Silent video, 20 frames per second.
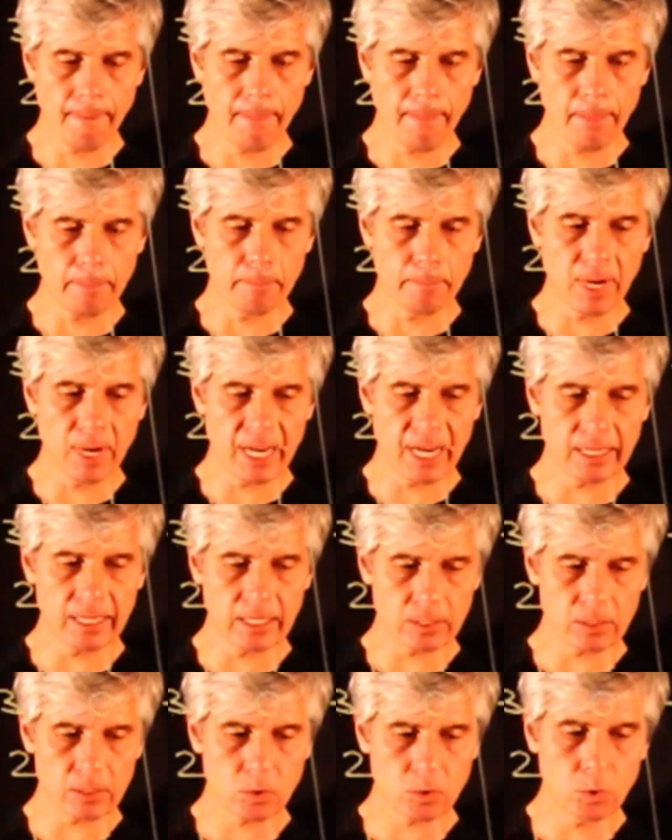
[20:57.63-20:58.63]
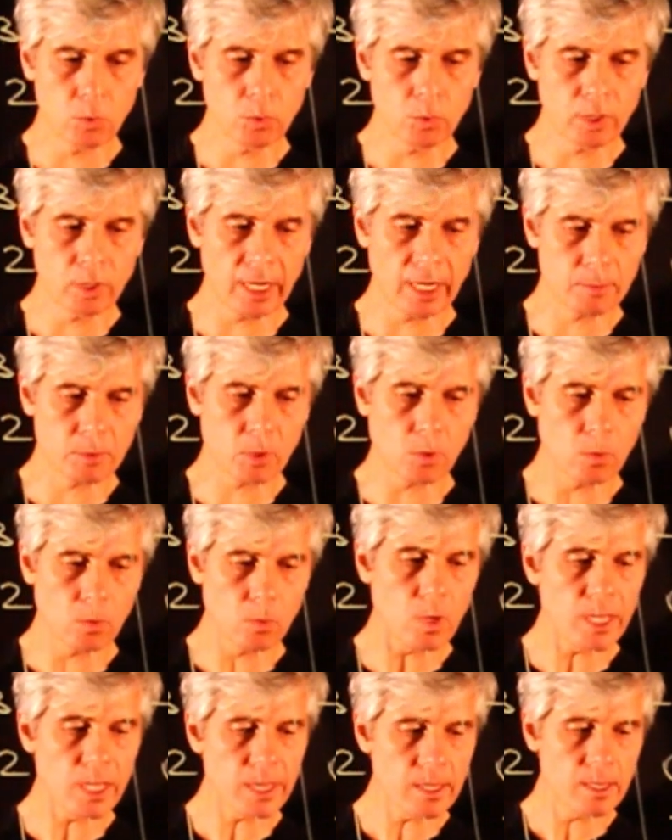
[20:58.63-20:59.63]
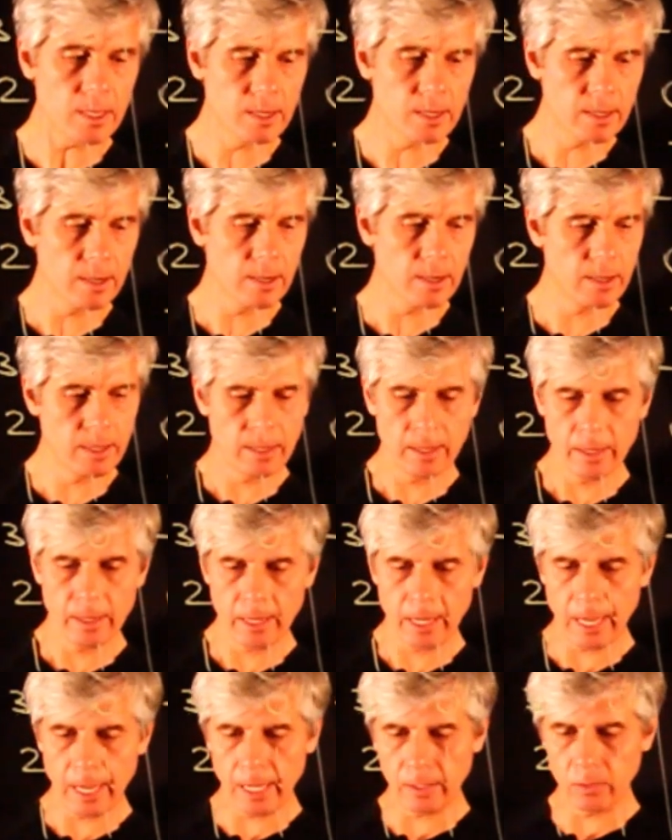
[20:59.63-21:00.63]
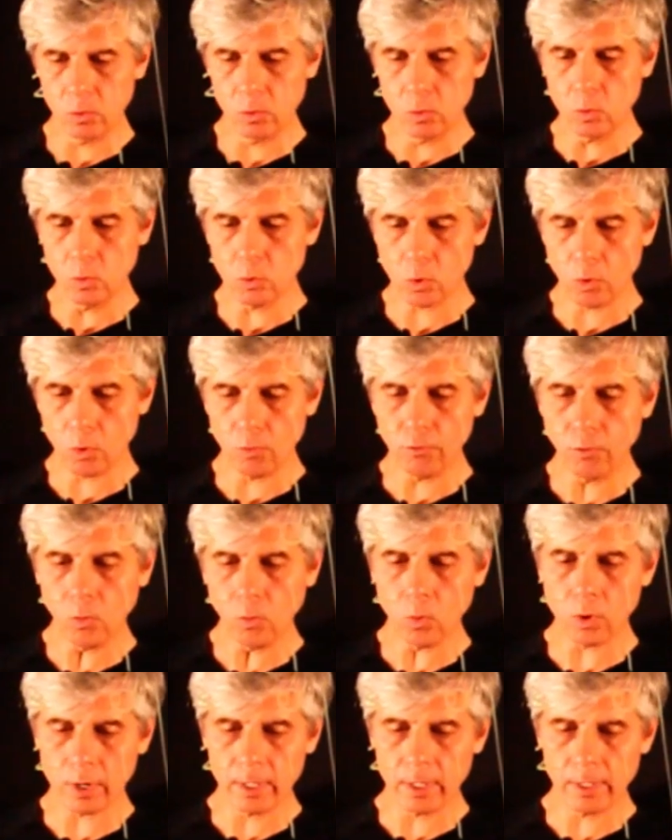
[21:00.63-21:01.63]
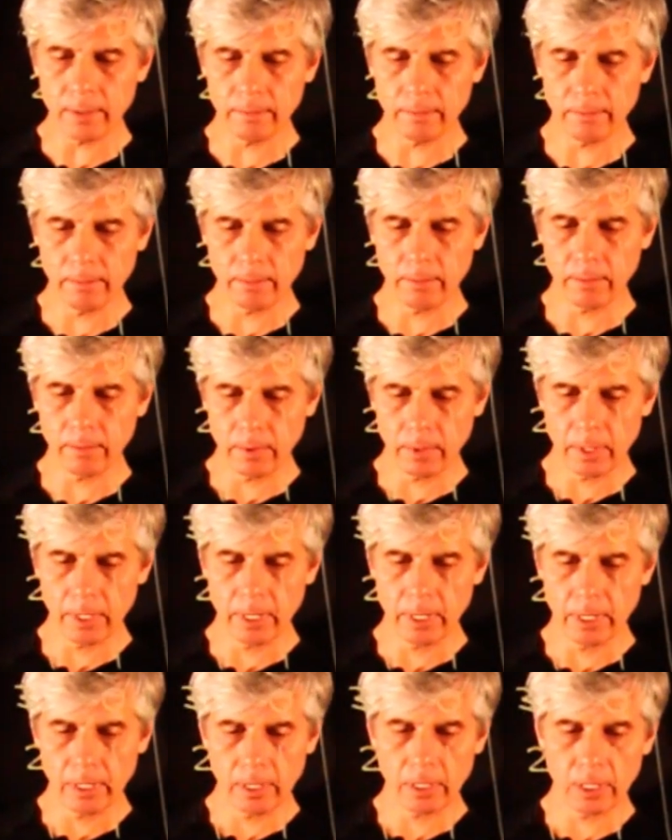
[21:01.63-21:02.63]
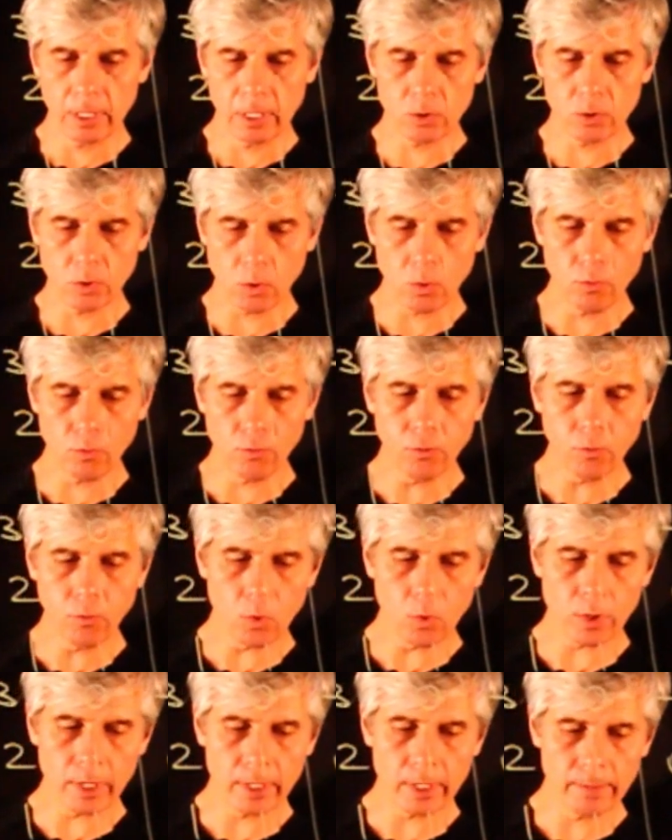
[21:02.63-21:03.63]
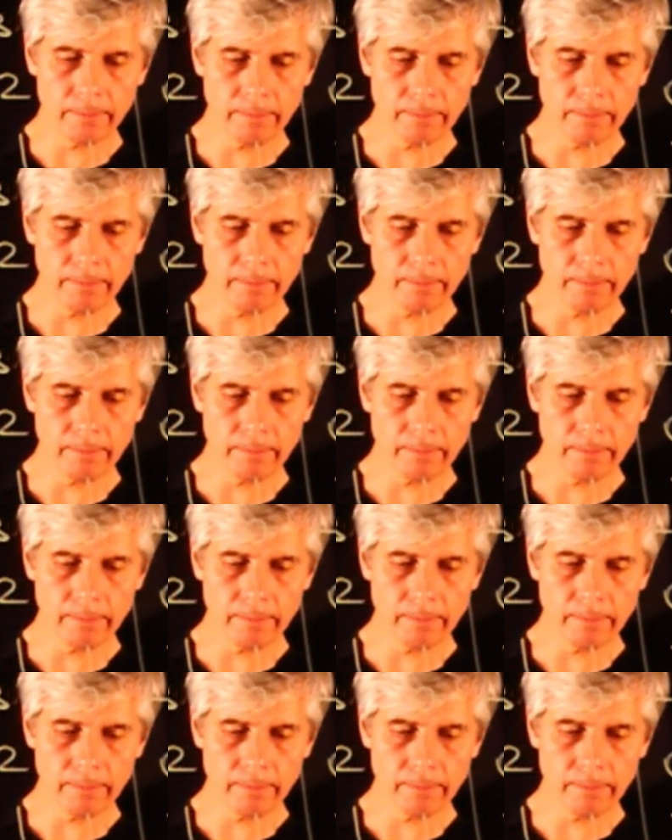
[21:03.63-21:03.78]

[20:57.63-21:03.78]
minus 2 times row 1, and new row 4 is row 4